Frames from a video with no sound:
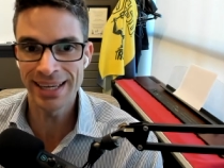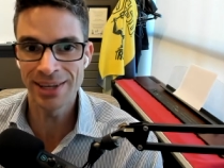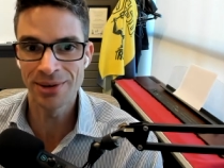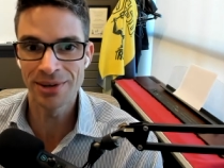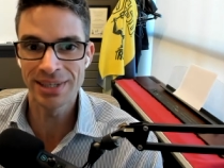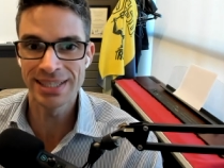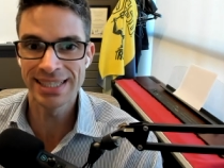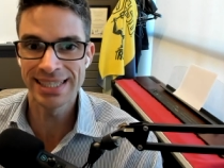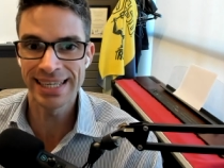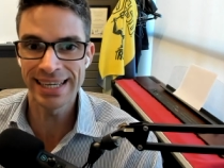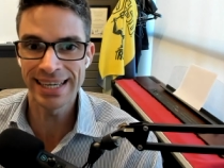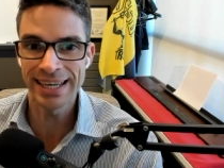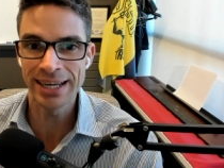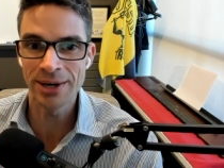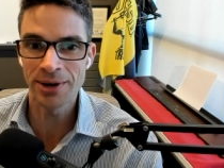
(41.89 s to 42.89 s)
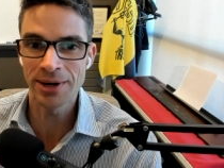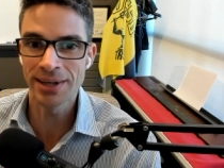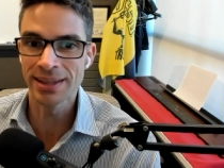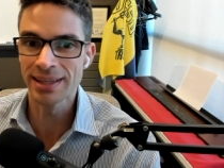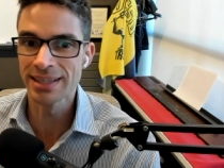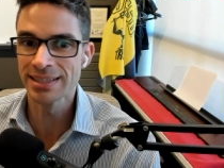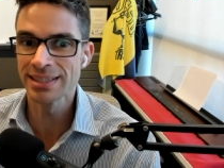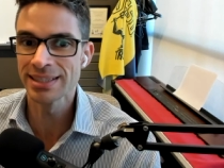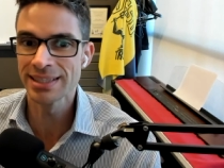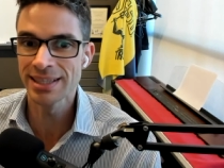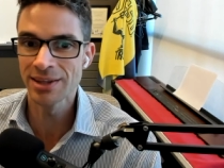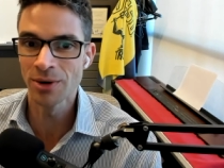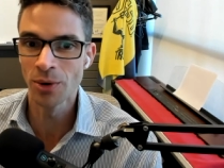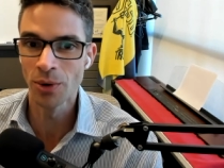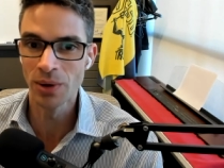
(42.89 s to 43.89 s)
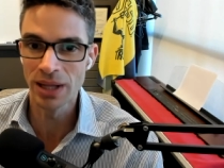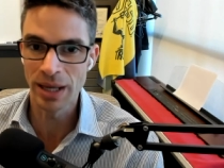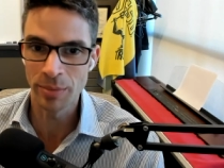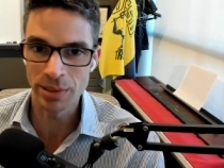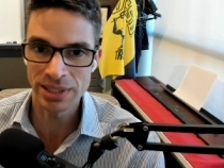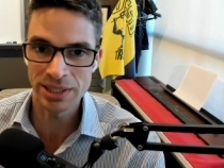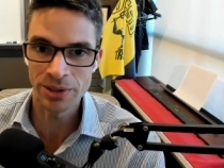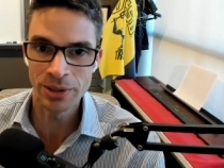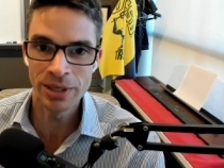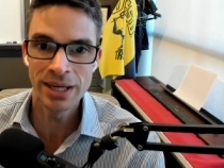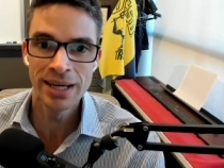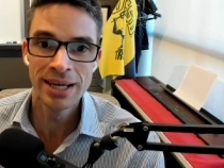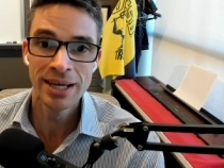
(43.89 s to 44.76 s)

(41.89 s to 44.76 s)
You can stay here and listen to the whole episode,